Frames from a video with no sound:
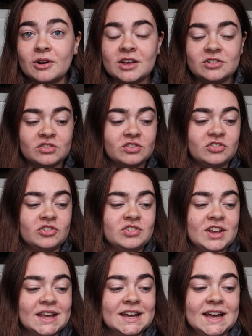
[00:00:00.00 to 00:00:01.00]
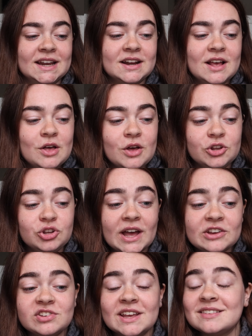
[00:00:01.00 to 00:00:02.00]
on it just as you check in. And you
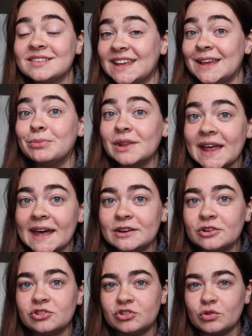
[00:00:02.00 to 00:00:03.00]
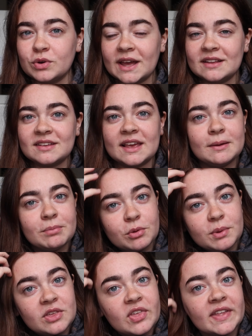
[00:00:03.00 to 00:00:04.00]
actually get to keep the lanyard. You don't get to keep the
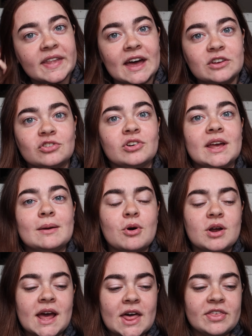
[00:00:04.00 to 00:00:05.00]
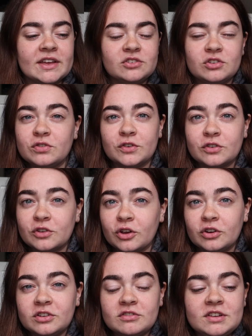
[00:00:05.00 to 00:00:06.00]
wee thing that has your name on it, I think just for
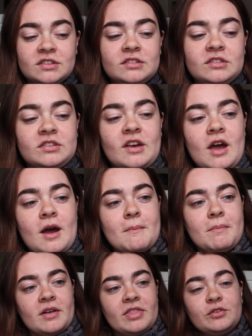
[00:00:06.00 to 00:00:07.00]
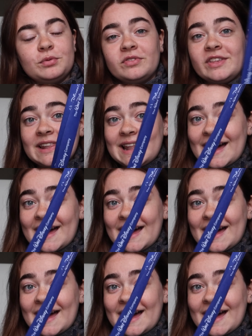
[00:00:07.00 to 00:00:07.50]
security reasons. But this was the